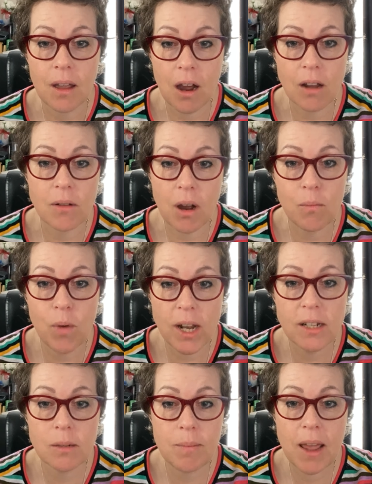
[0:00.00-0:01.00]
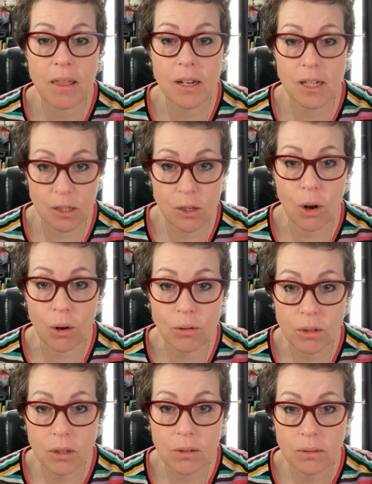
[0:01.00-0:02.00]
I'm willing to bet that it's
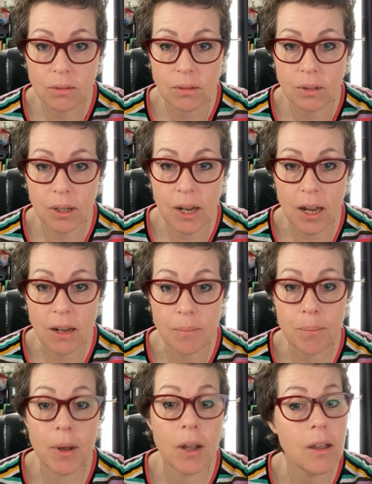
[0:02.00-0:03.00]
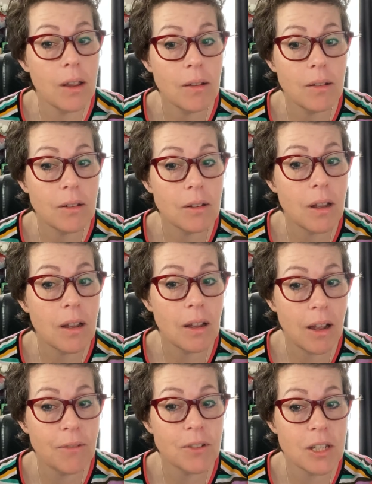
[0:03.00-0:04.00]
not, okay, but
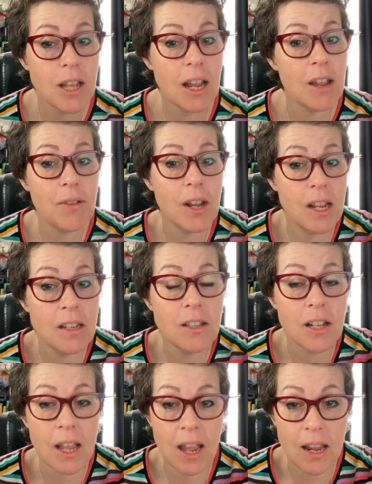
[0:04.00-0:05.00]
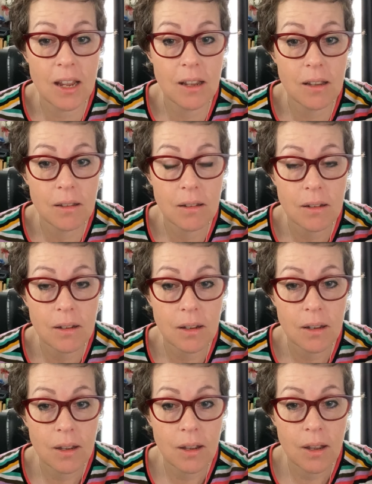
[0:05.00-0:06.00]
I have to say, if it is the cake,
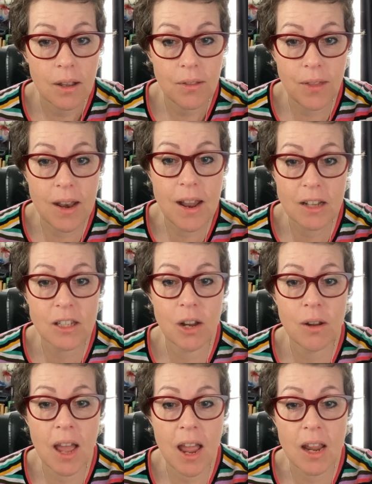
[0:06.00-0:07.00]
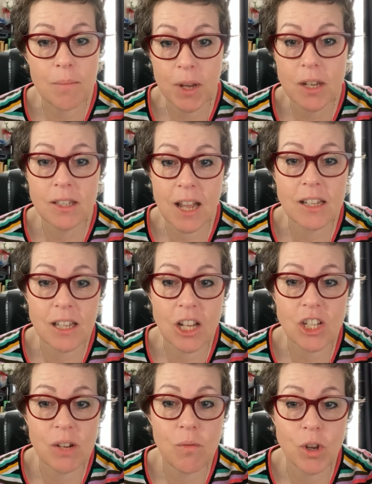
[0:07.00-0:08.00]
then that's okay, because that's
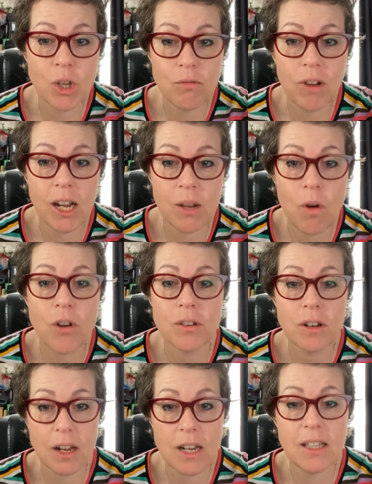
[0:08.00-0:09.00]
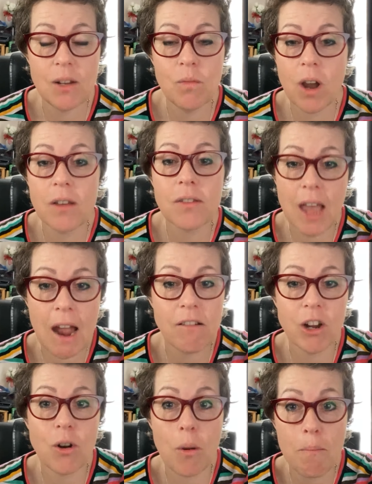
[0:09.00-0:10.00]
actually what you really want. And is it worth
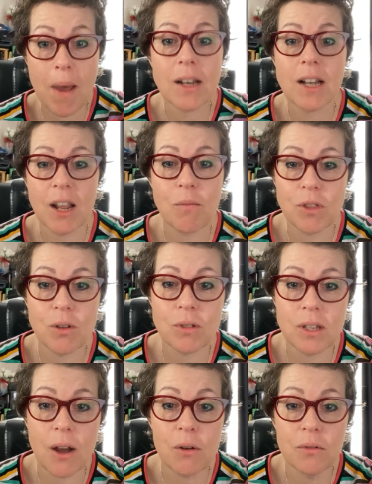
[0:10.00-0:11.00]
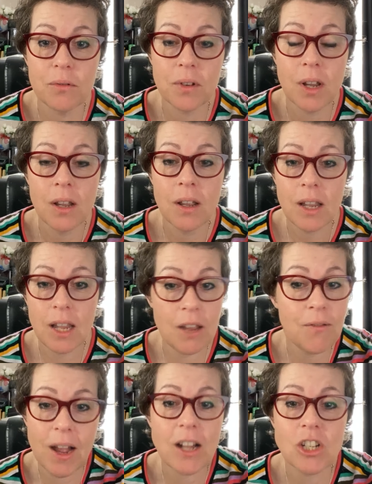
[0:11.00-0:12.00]
carrying on battling with yourself
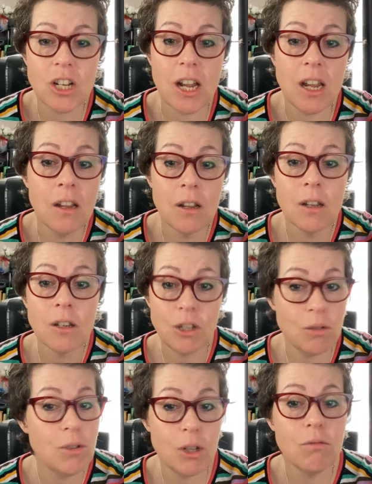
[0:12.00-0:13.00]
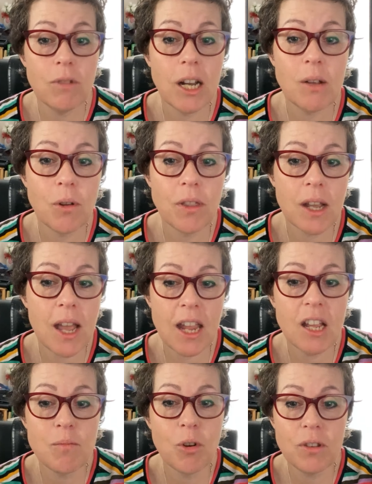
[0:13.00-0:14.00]
if actually you do really want the
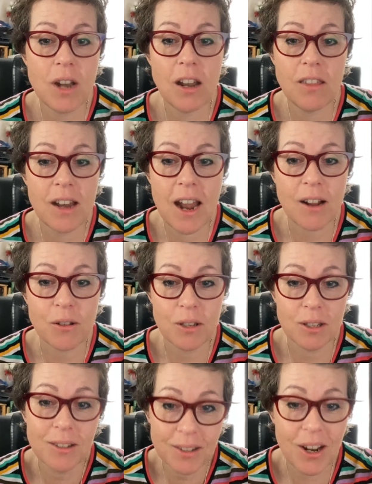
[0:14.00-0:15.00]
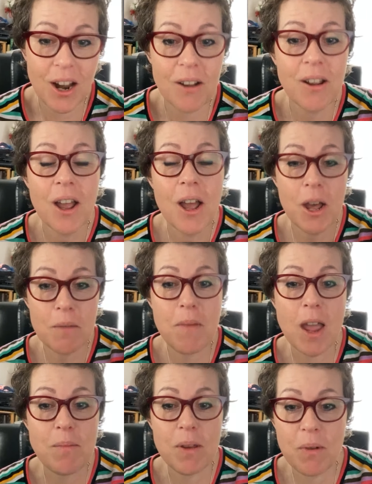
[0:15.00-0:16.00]
cake more than anything else, you know, and
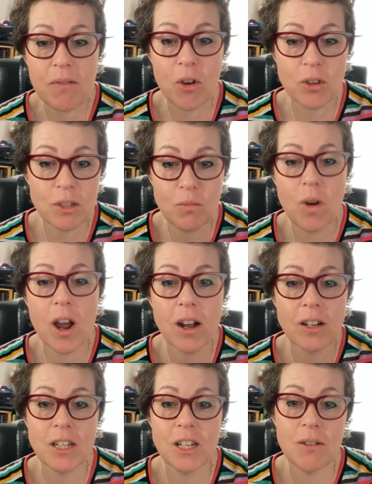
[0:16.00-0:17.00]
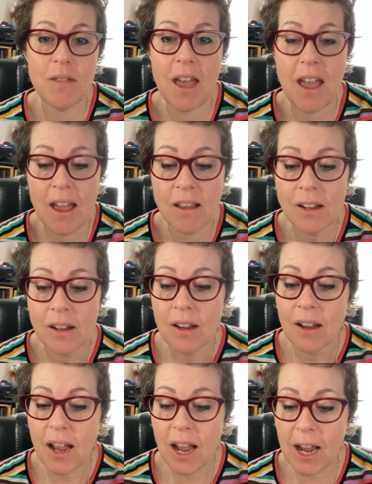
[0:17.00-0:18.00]
maybe we've got some work to do there
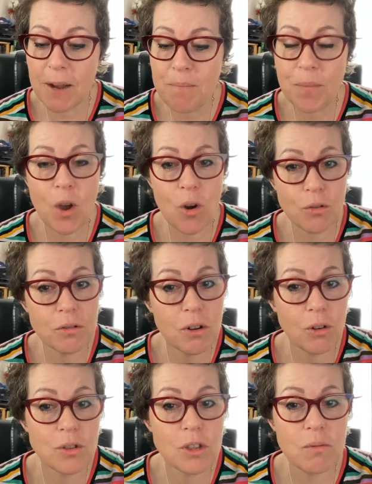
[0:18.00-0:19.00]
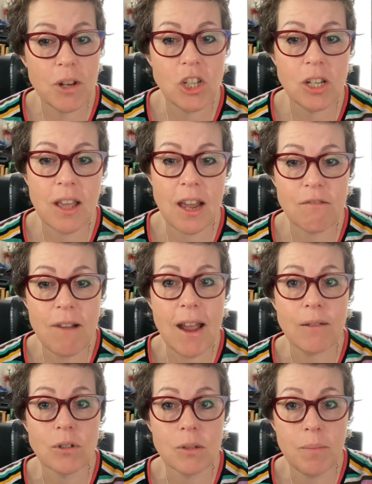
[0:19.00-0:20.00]
on switching that
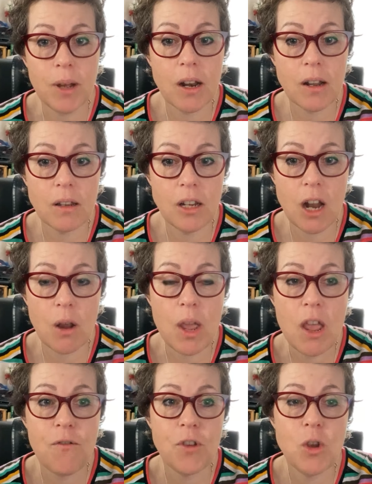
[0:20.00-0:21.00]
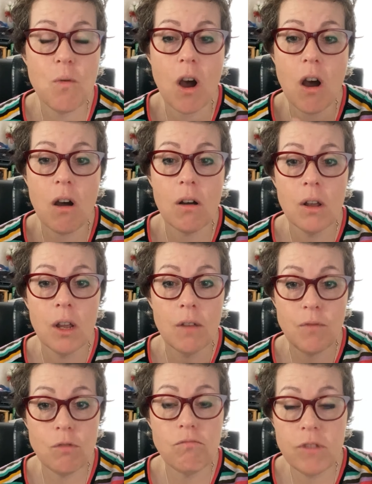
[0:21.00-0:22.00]
around. But, you know, if you
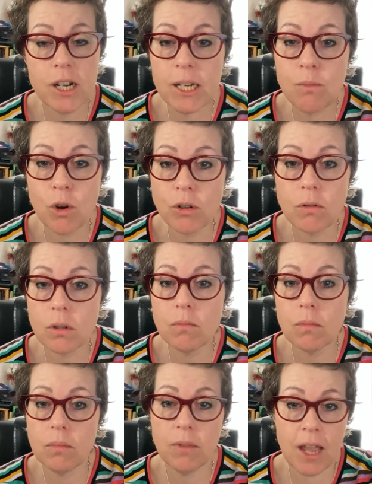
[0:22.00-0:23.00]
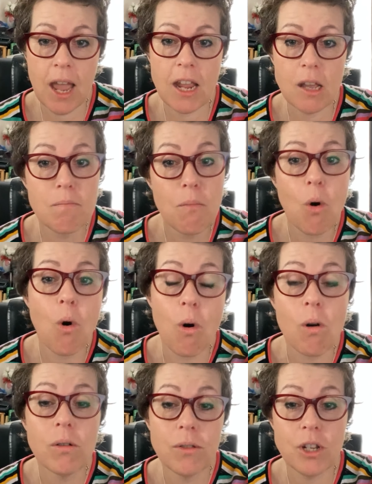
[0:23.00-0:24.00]
really want the cake
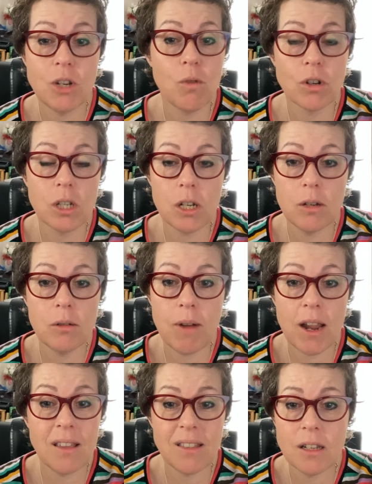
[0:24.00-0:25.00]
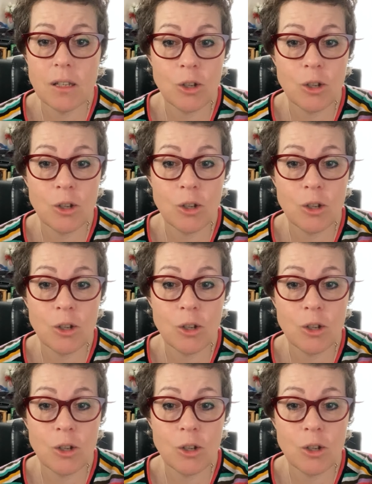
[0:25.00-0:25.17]
more than you want to lose weight, then